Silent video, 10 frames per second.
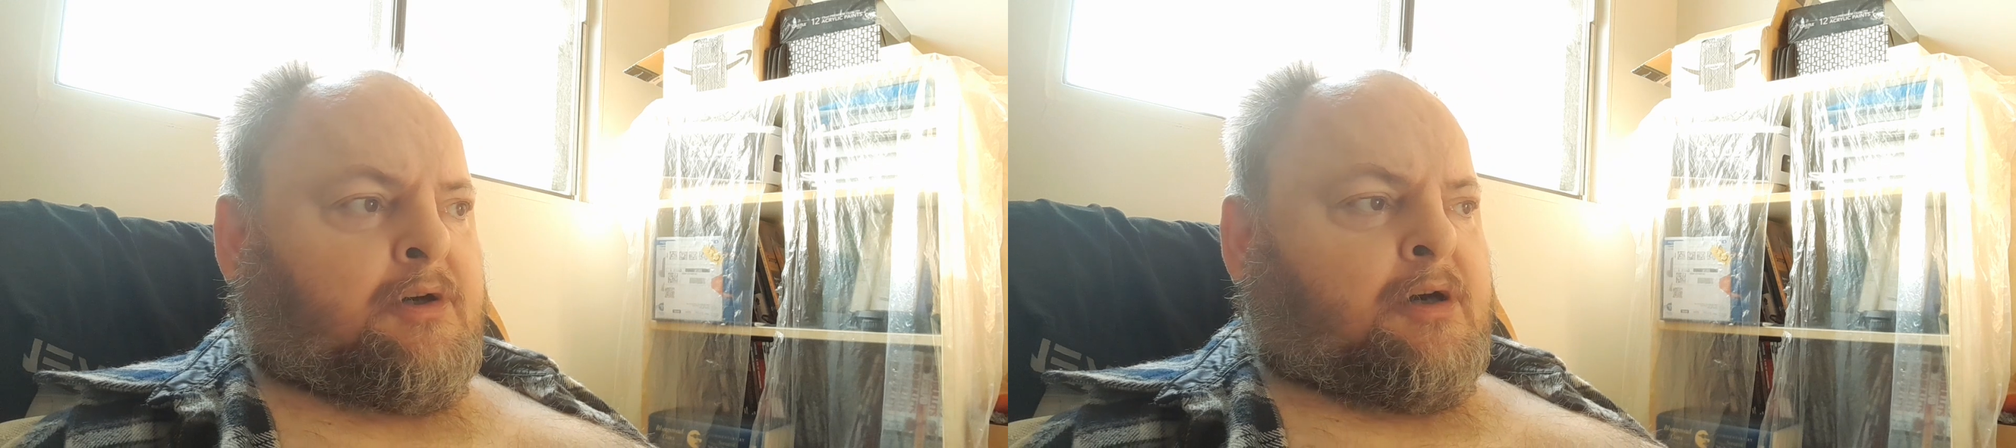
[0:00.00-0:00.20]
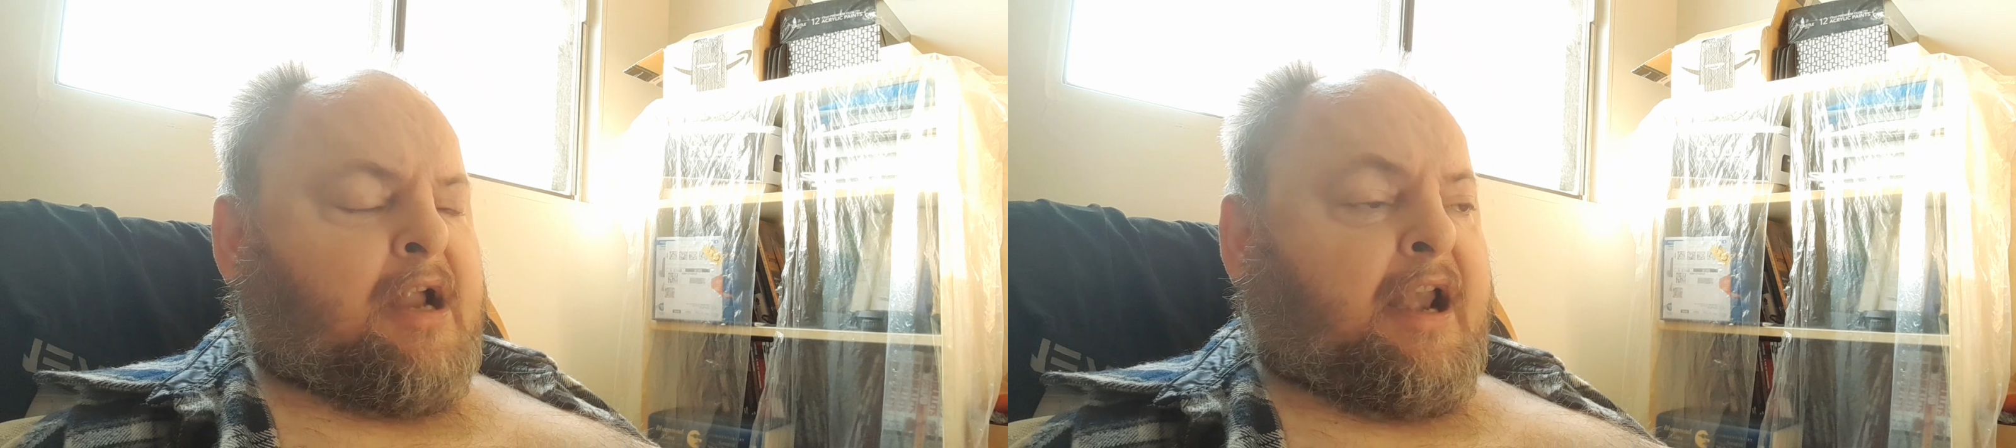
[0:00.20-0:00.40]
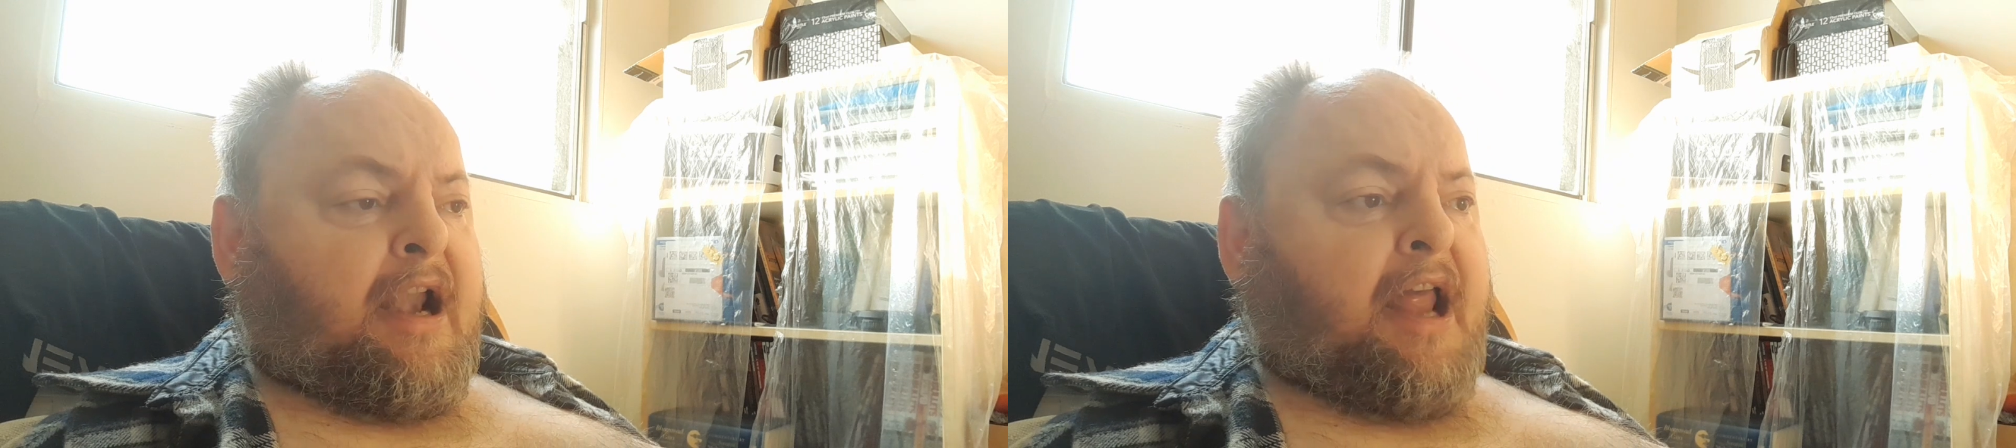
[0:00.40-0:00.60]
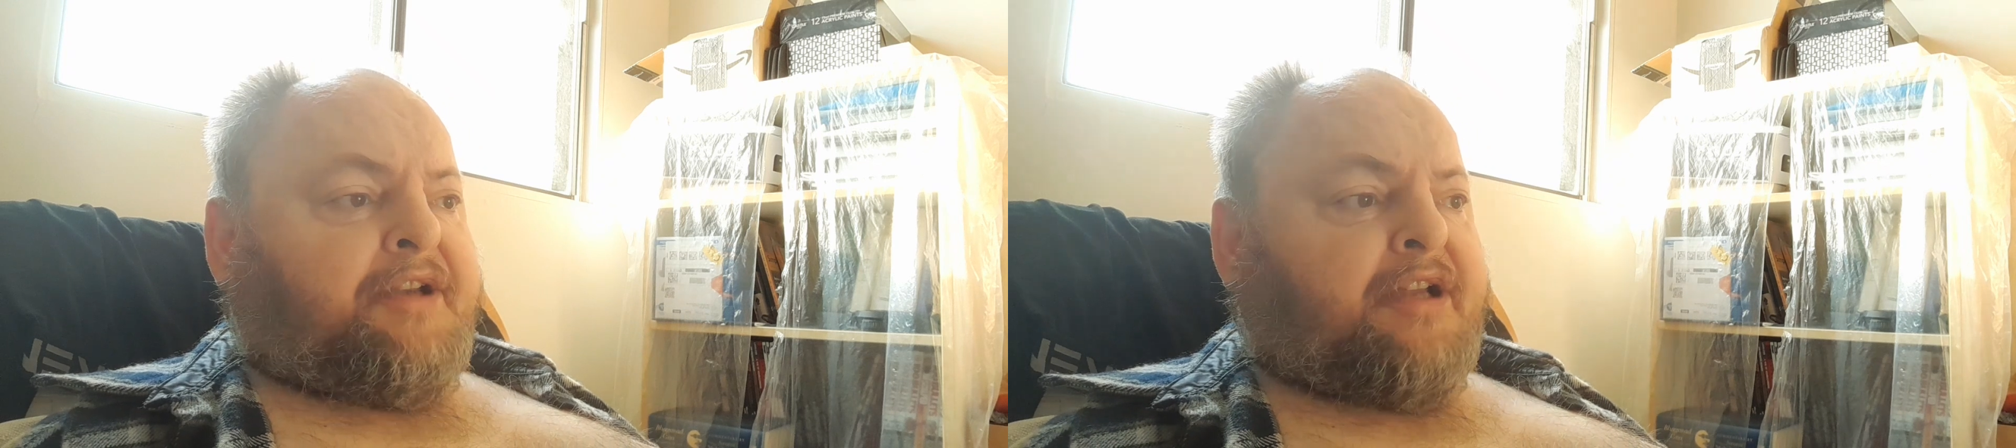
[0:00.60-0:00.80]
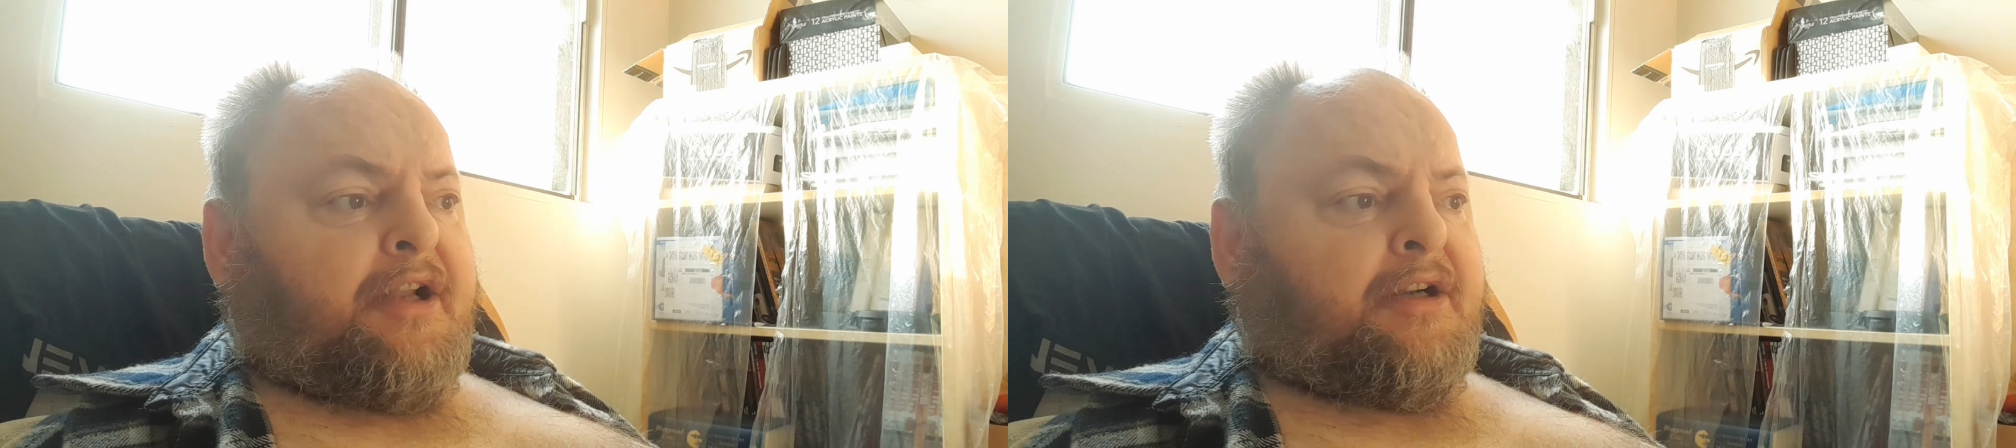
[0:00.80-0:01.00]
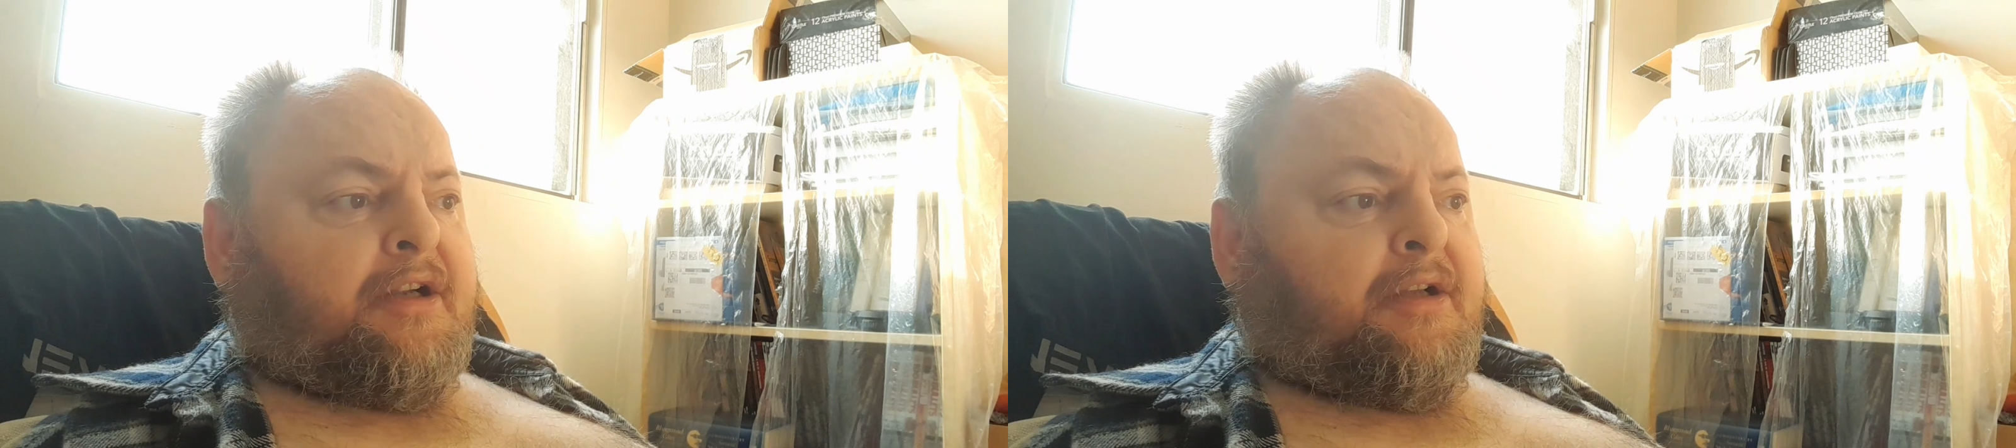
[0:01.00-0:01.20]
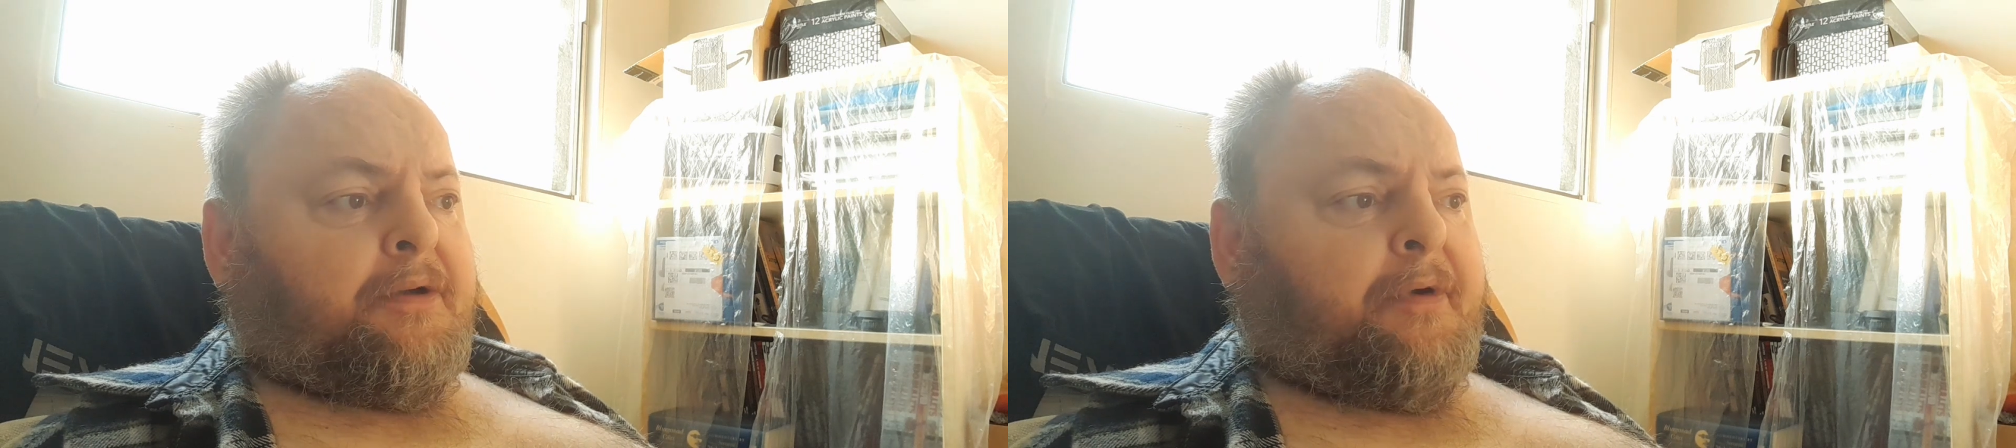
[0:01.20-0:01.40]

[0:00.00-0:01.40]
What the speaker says: And later,